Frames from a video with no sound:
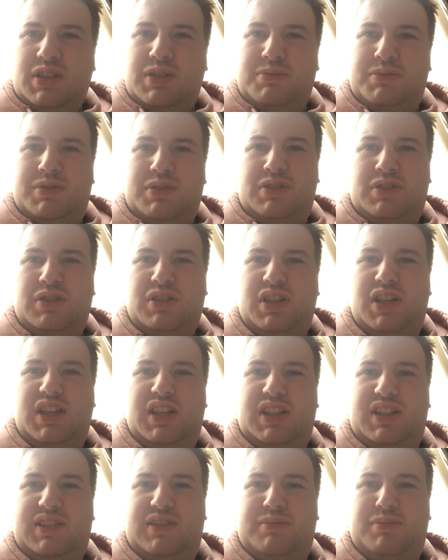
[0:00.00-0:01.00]
I'm
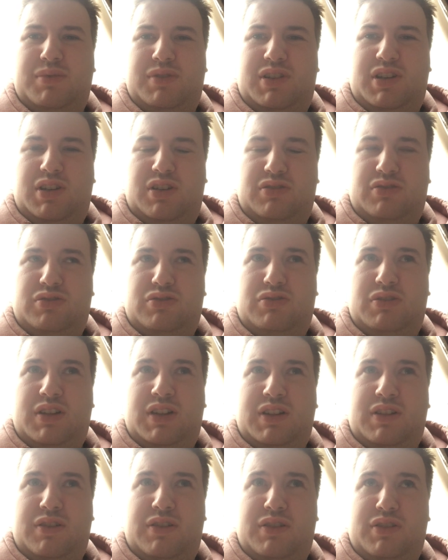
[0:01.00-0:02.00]
looking at my
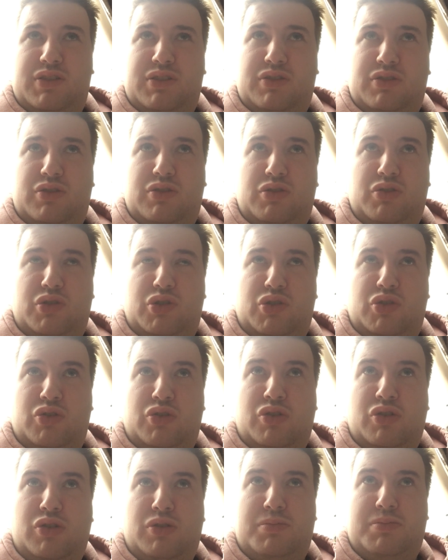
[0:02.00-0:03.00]
contracts
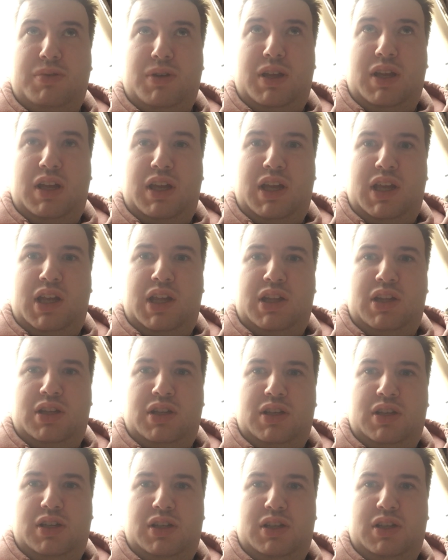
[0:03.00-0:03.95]
up in.